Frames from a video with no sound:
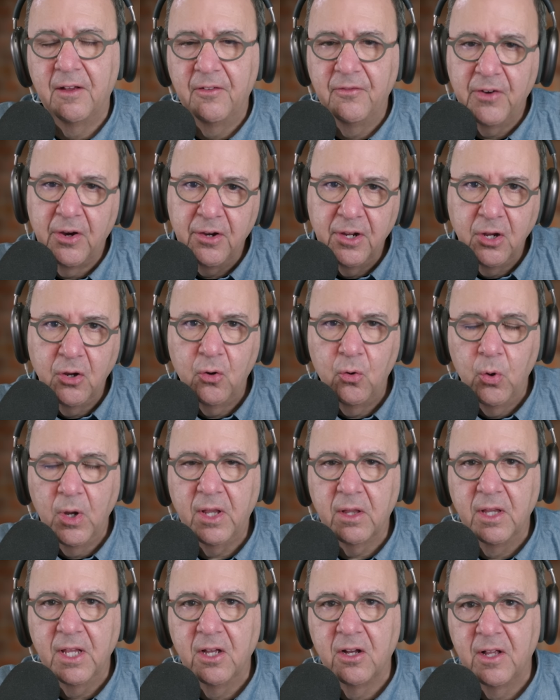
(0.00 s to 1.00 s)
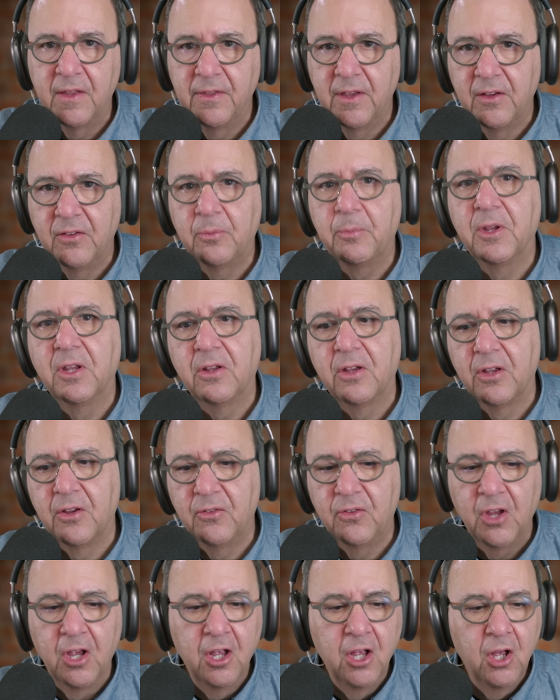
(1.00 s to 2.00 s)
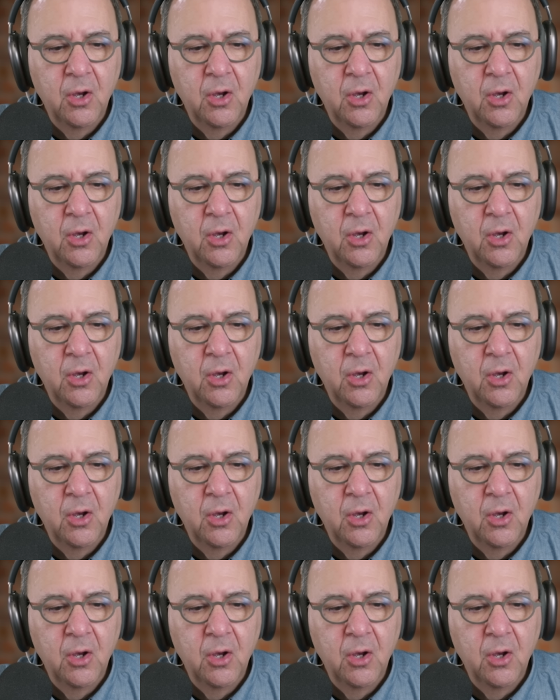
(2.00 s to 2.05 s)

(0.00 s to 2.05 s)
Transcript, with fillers: very quickly on this because